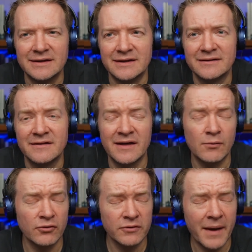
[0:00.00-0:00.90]
they were
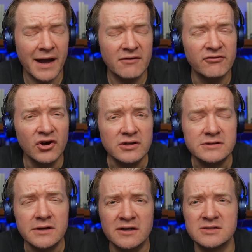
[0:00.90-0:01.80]
on the back foot,
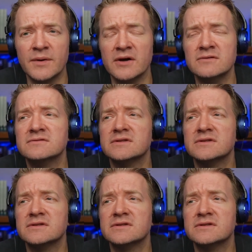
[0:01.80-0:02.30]
I suppose.